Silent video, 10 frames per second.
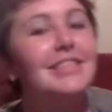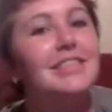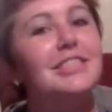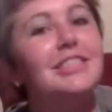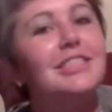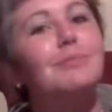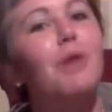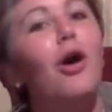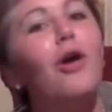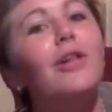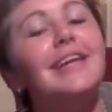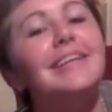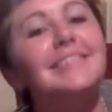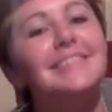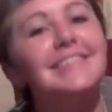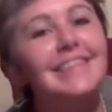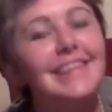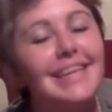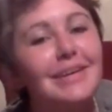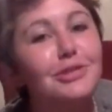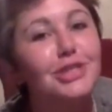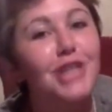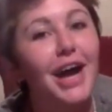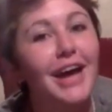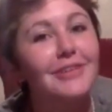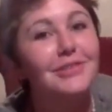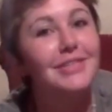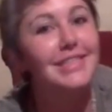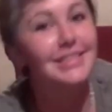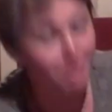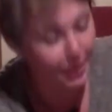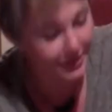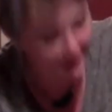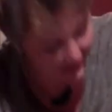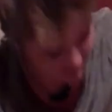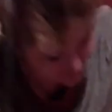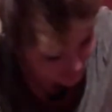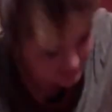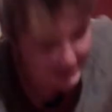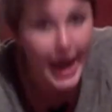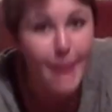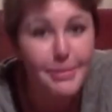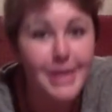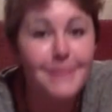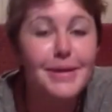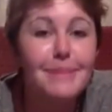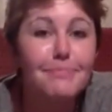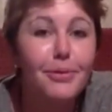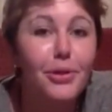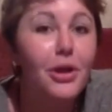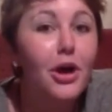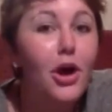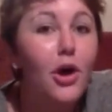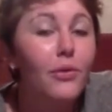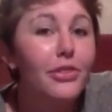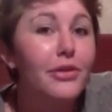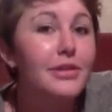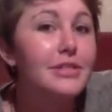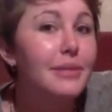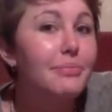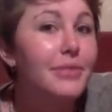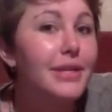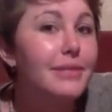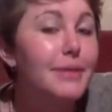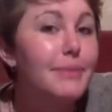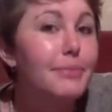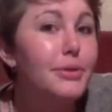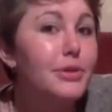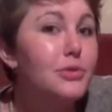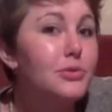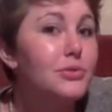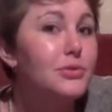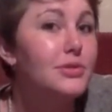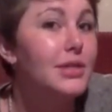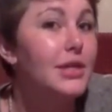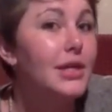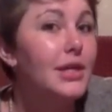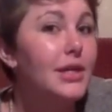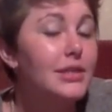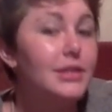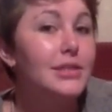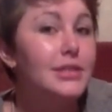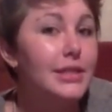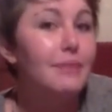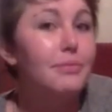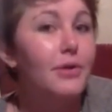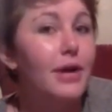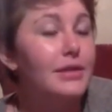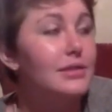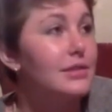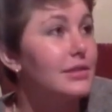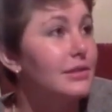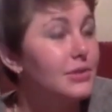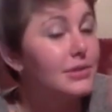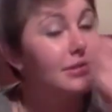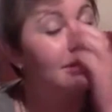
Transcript: this small, innocent little child is like stabbing people with something people used to stick up their asses. And it was,